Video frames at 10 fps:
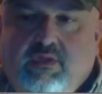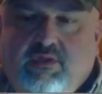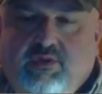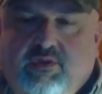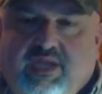
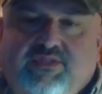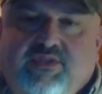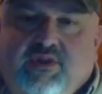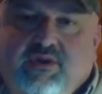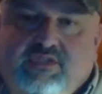You had a
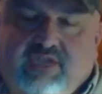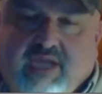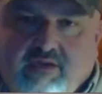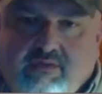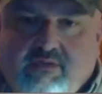third
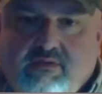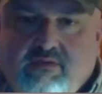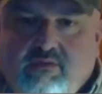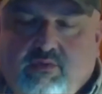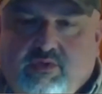child.
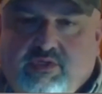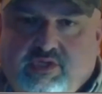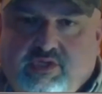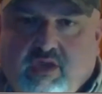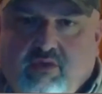Where did
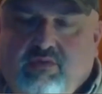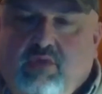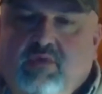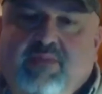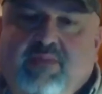you go?
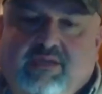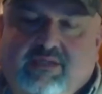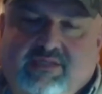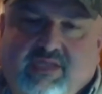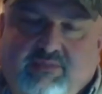You went back to
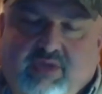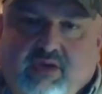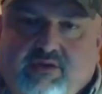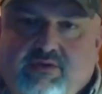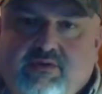the same
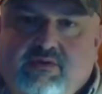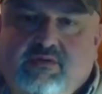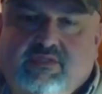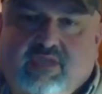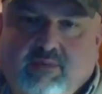doctor, to
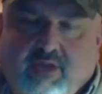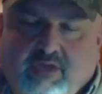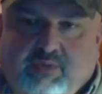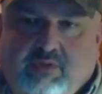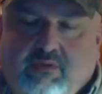the same
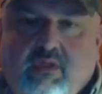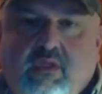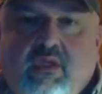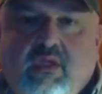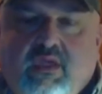hospital.
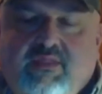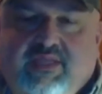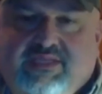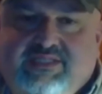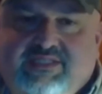
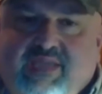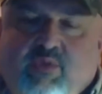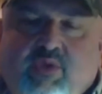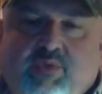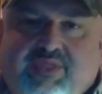That's the same
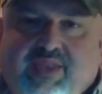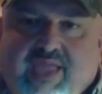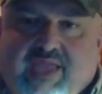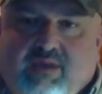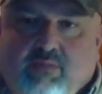way with an
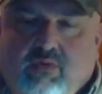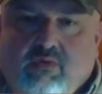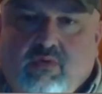animal.